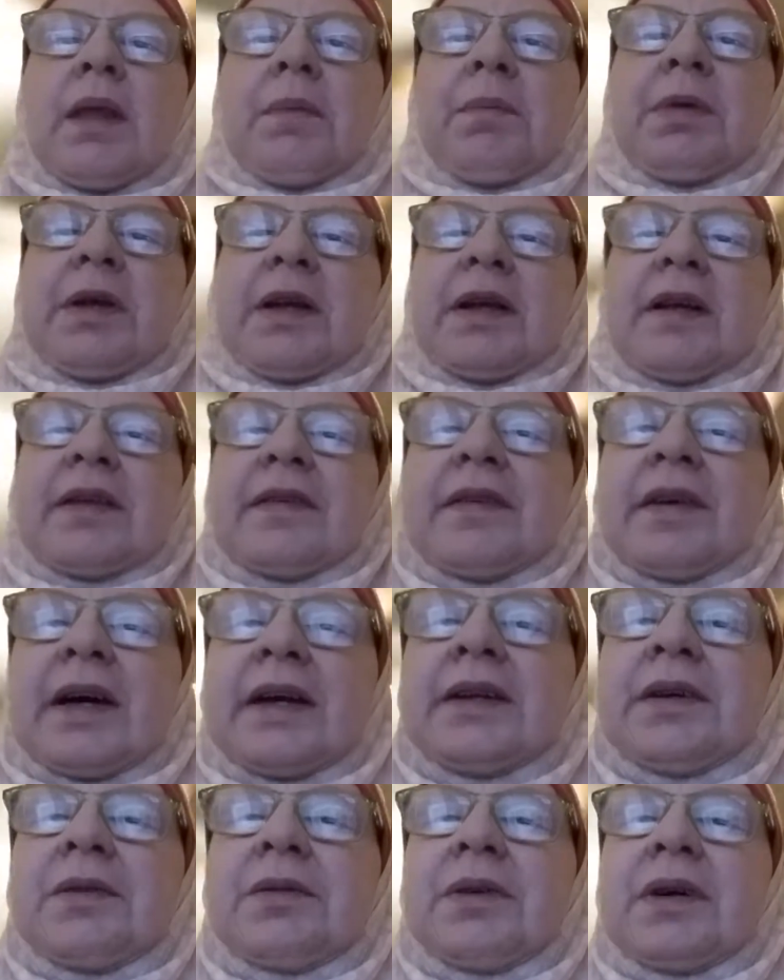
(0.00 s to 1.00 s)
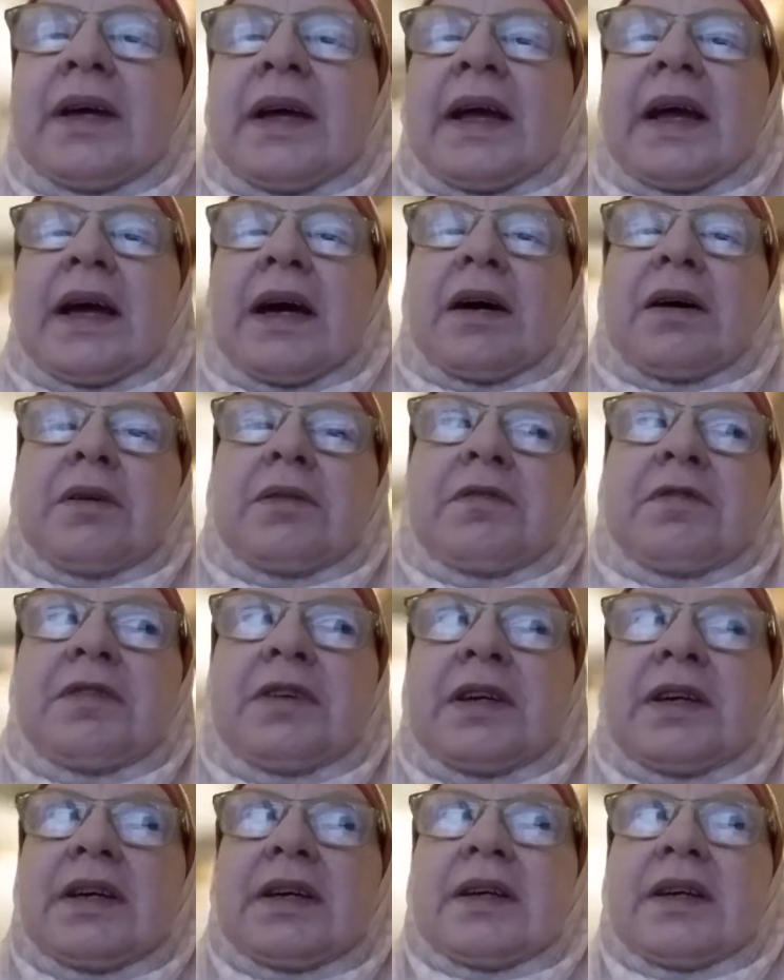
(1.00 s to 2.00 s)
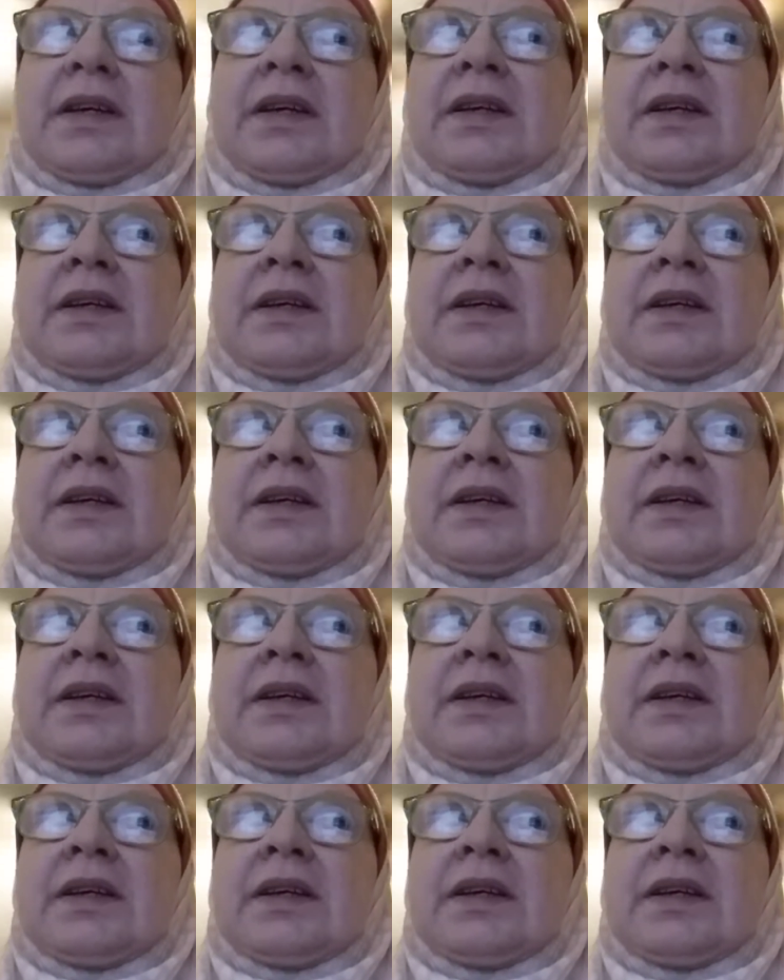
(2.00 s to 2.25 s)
because I don't have